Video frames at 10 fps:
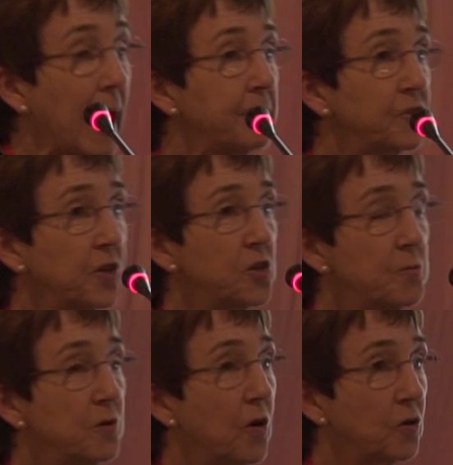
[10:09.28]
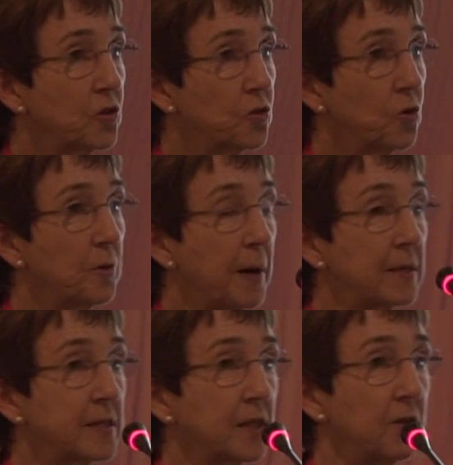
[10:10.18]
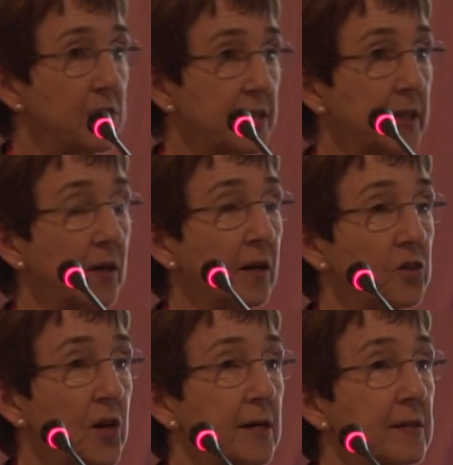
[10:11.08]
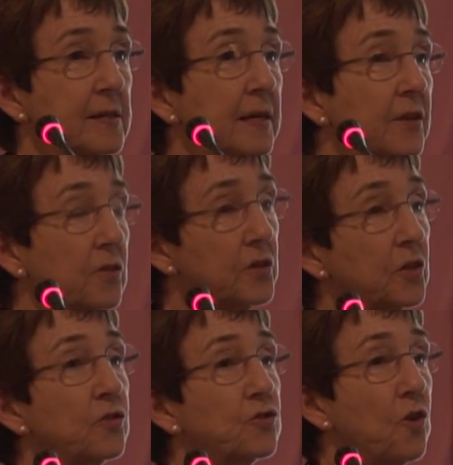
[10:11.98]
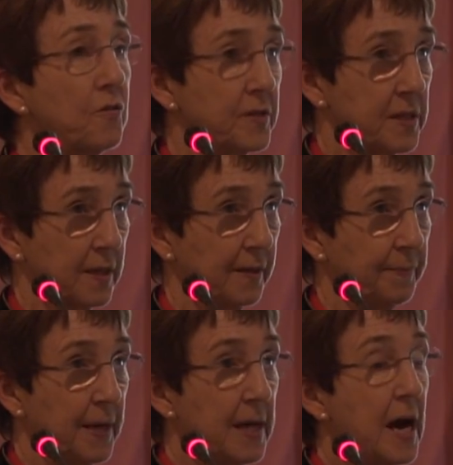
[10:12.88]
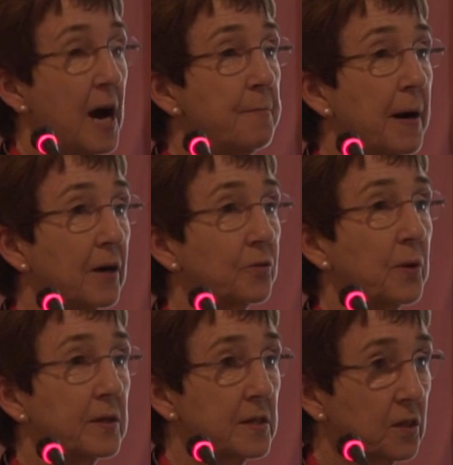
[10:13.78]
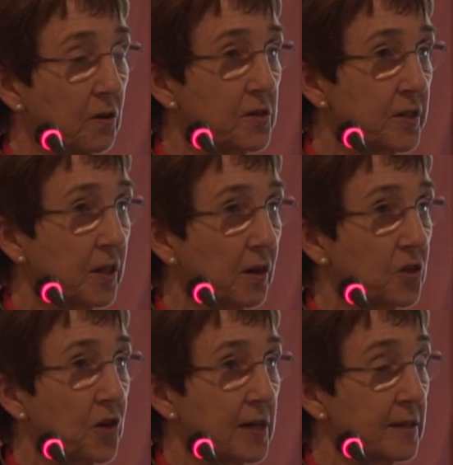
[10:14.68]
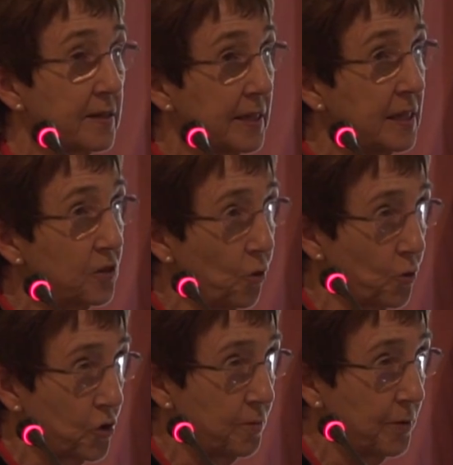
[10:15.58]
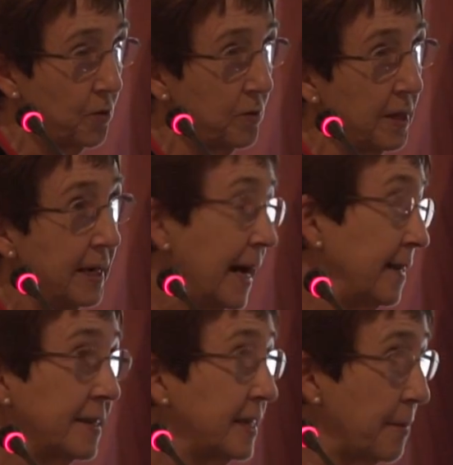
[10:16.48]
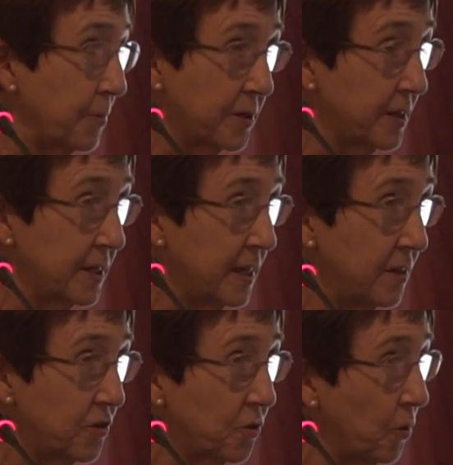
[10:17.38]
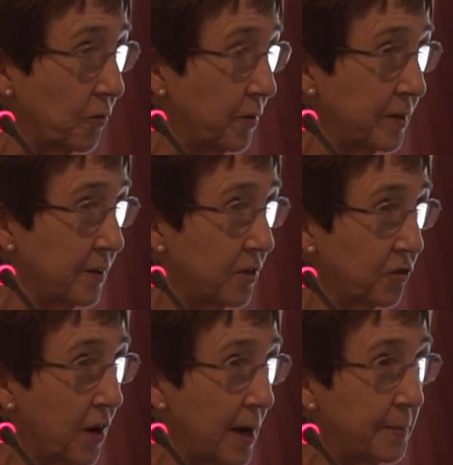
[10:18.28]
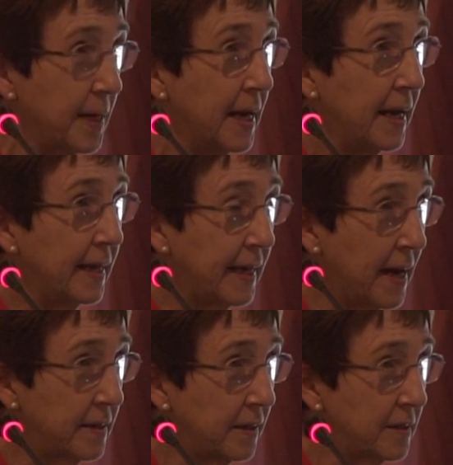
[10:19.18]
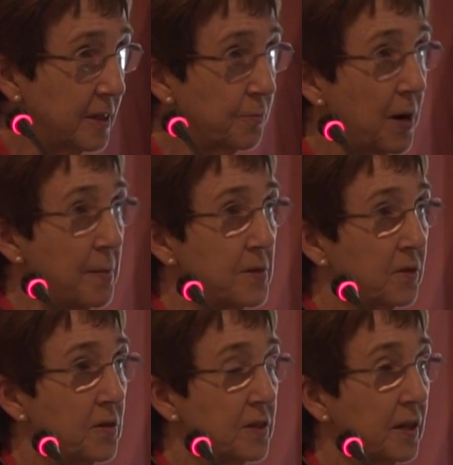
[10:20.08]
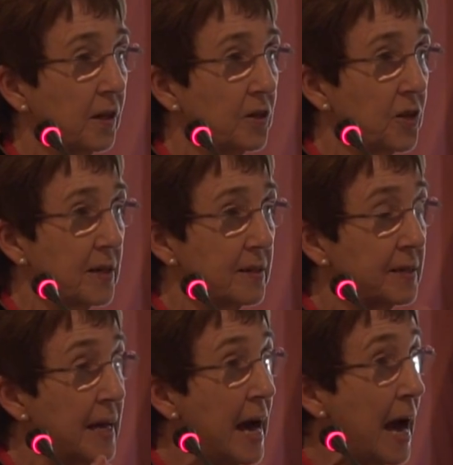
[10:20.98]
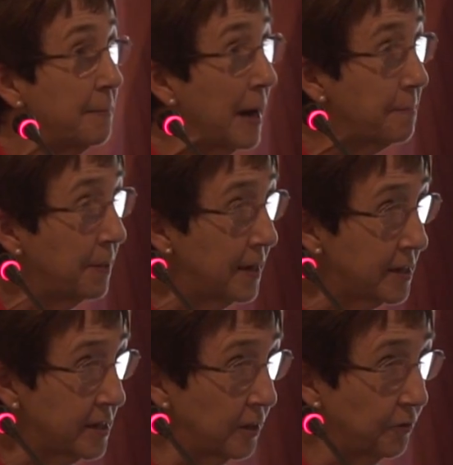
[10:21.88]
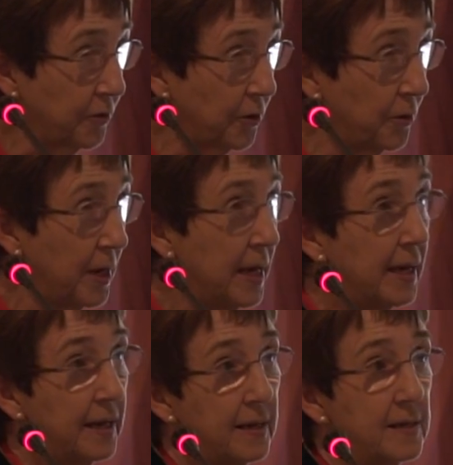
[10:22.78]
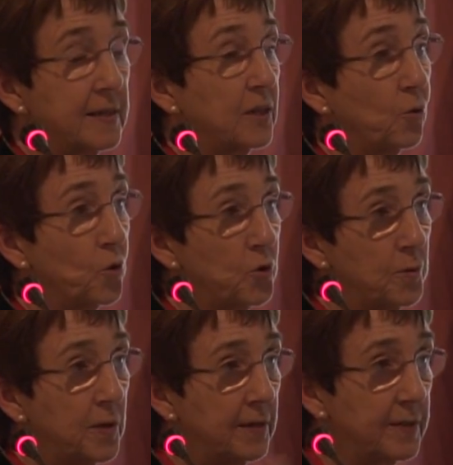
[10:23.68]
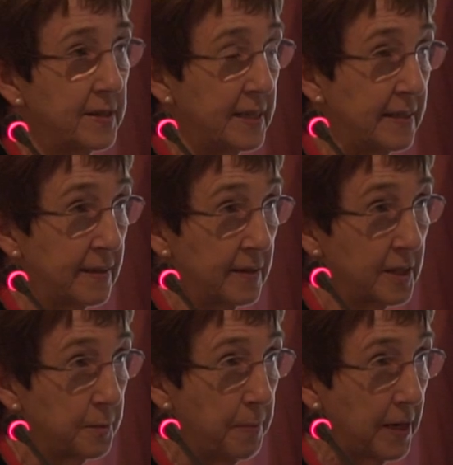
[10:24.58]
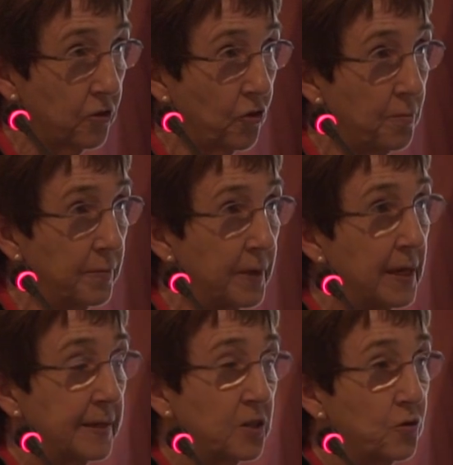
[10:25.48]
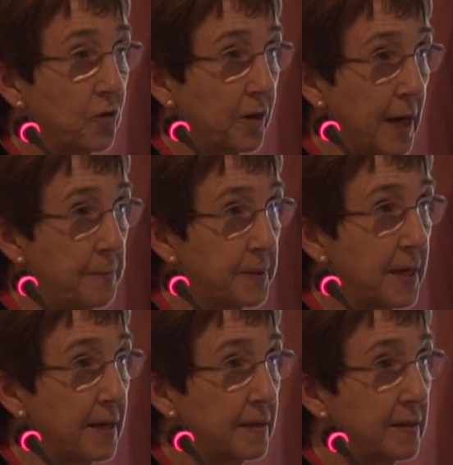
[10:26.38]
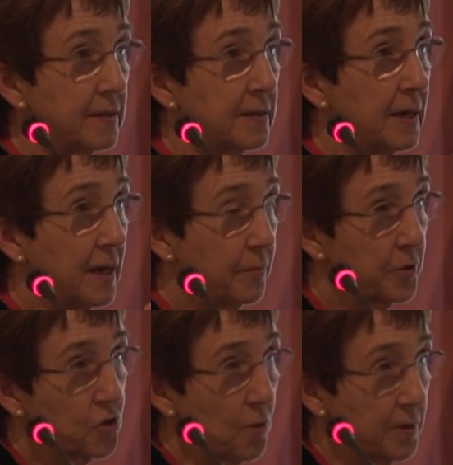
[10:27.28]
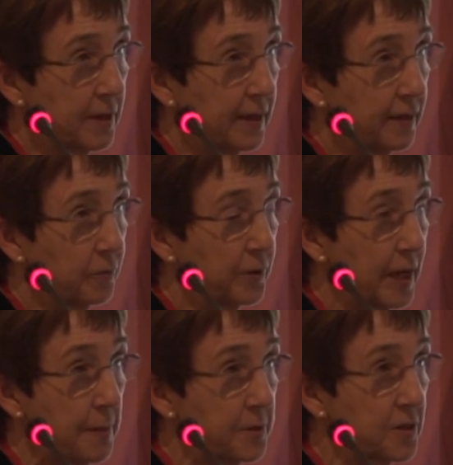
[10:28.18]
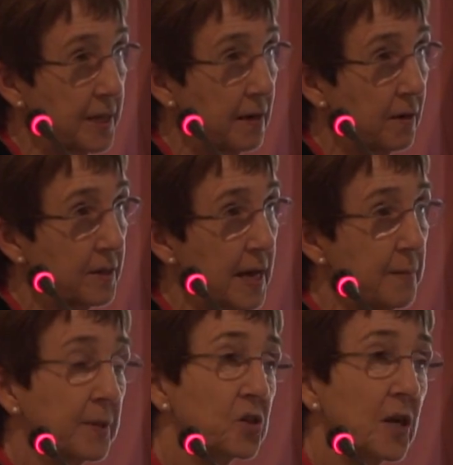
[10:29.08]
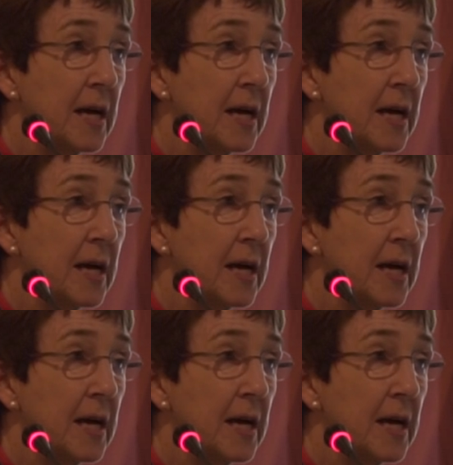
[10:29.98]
I'm just going to move on to talk about sclerosing cholangitis, and there is controversy about whether sclerosing cholangitis is autoimmune and a separate disease to what was described in adults as primary sclerosing cholangitis. And my personal view is that autoimmune liver disease is a spectrum, that you've got hepatitis predominantly with hepatocellular damage